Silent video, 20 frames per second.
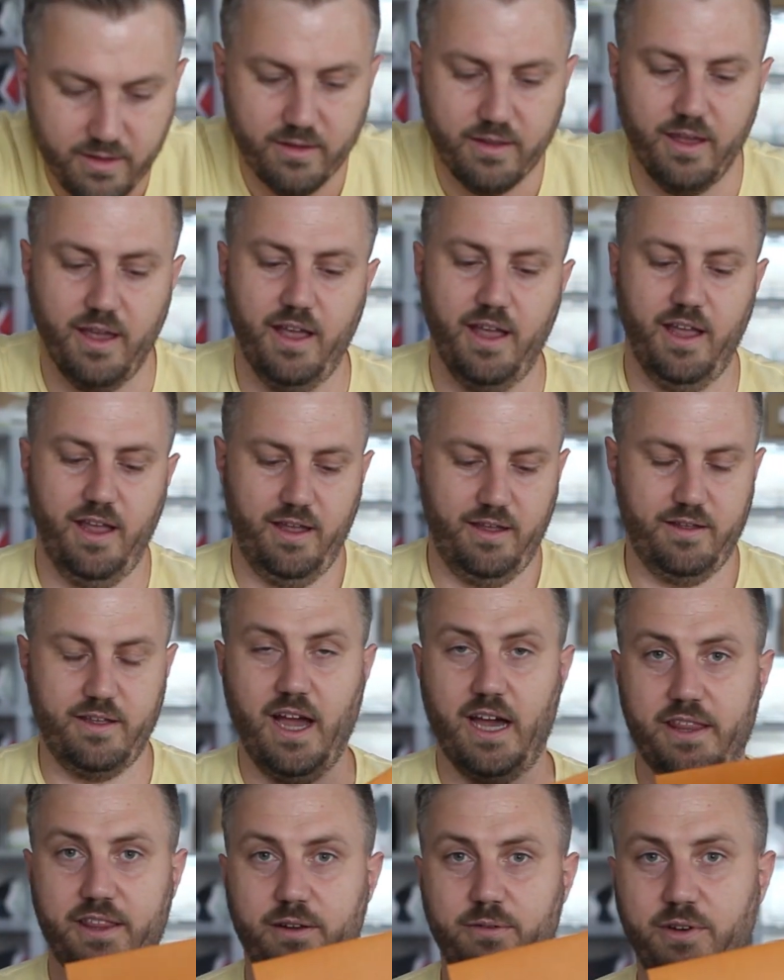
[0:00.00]
Okay,
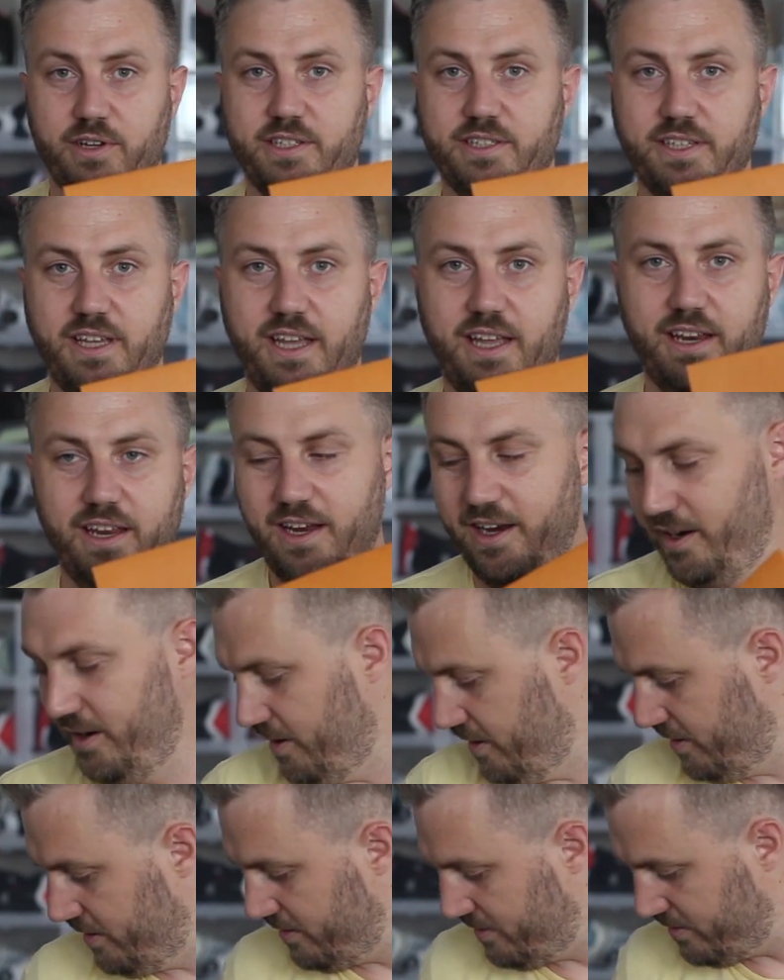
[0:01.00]
got the receipt
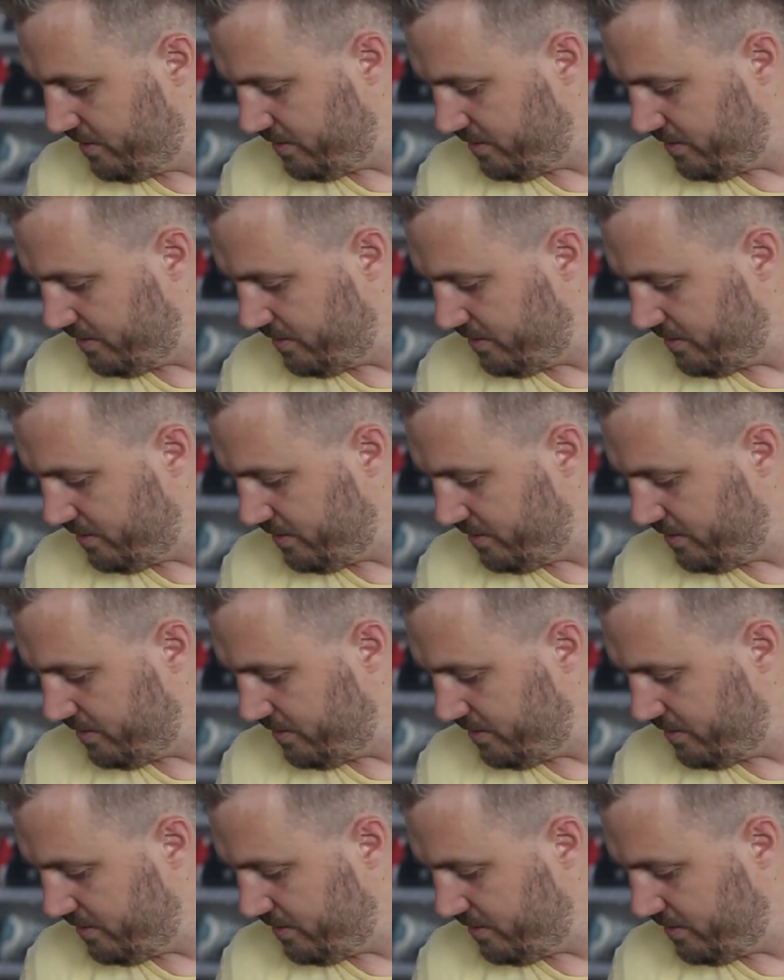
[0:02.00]
here.